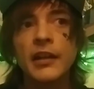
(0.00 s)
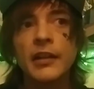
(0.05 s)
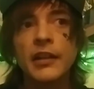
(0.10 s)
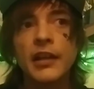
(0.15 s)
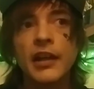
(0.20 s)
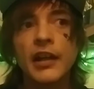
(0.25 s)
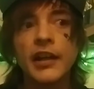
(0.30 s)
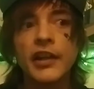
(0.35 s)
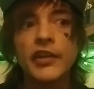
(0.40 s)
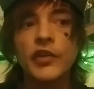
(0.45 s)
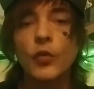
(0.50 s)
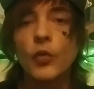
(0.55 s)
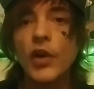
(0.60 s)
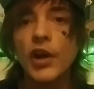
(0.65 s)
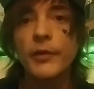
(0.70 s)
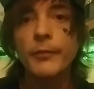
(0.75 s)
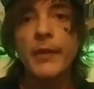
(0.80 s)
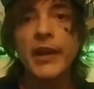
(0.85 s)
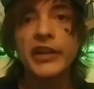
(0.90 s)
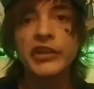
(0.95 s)
the
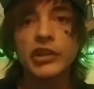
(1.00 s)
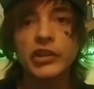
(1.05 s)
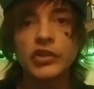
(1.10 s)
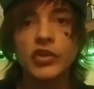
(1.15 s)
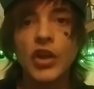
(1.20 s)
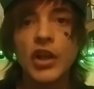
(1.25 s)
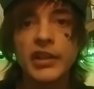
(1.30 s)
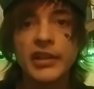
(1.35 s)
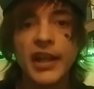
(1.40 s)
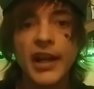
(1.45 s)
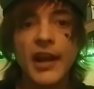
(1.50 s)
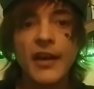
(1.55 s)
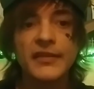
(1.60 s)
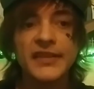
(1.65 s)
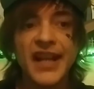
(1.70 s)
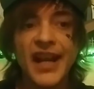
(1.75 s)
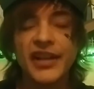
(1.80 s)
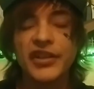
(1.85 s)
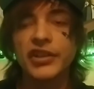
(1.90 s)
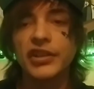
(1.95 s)
one major drug that I was
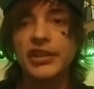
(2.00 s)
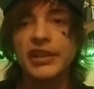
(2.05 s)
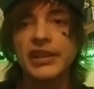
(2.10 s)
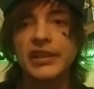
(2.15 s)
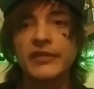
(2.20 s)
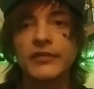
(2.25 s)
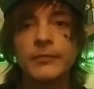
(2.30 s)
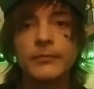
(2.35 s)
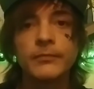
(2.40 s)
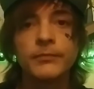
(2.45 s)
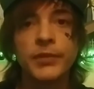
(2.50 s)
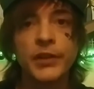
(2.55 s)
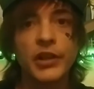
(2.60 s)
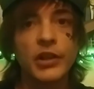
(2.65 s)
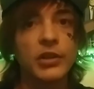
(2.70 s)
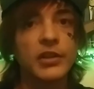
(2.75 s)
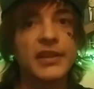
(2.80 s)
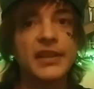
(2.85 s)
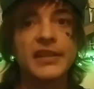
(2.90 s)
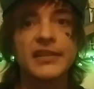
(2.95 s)
actually
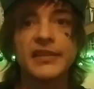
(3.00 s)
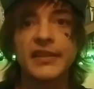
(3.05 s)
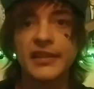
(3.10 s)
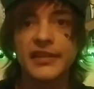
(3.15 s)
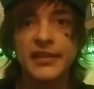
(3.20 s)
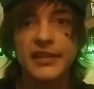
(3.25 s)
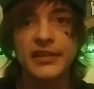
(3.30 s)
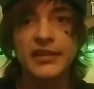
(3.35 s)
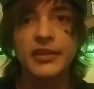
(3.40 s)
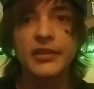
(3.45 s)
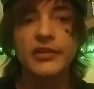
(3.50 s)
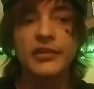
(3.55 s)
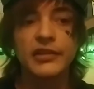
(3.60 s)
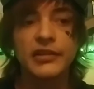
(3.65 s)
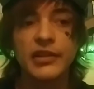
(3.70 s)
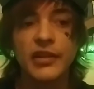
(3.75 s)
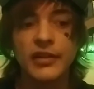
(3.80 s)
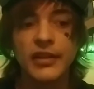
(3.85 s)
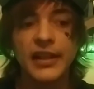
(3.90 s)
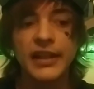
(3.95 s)
purely addicted to,
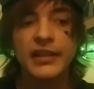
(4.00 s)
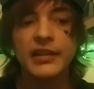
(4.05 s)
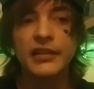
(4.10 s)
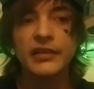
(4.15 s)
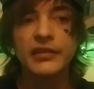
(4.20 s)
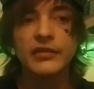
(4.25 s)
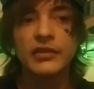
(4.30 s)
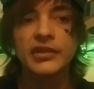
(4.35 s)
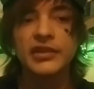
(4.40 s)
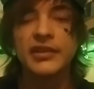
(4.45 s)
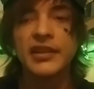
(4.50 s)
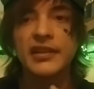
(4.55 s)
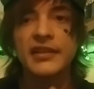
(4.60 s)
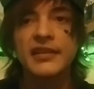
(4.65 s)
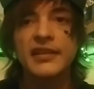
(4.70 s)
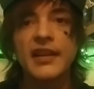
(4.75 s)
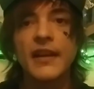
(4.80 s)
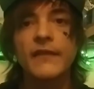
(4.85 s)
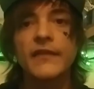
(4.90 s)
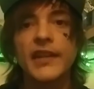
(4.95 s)
like the
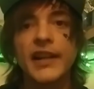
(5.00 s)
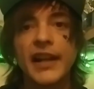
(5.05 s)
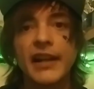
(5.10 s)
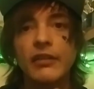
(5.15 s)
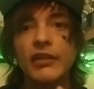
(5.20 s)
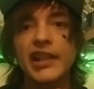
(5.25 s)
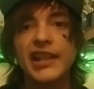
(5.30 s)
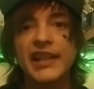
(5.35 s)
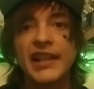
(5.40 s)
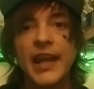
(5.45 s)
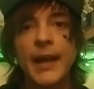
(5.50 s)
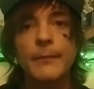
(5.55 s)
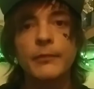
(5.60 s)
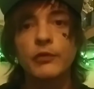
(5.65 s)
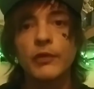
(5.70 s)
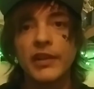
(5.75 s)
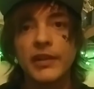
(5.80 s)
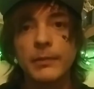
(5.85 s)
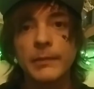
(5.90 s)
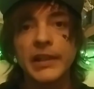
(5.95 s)
stuff that I really kept
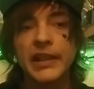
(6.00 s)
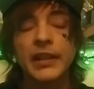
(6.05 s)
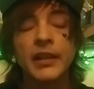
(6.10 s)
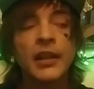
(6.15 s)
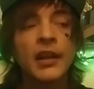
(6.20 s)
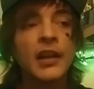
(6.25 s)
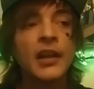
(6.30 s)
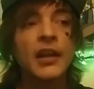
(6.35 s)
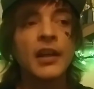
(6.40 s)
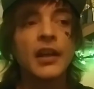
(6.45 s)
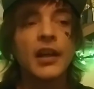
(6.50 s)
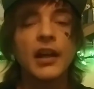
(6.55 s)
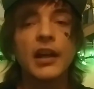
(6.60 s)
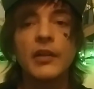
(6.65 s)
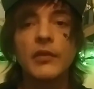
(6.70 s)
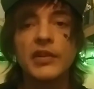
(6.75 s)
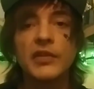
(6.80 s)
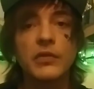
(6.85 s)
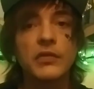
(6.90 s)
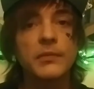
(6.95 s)
with me,
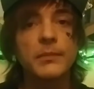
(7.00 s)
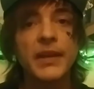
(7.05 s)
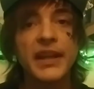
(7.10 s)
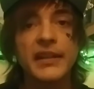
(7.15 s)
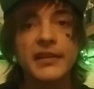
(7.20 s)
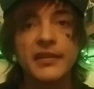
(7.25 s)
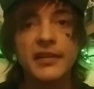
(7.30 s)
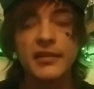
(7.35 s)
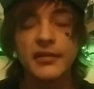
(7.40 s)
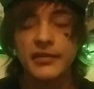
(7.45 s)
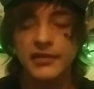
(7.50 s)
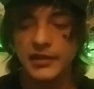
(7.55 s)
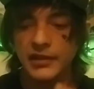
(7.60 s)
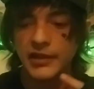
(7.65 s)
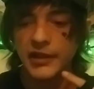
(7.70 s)
which was benzos,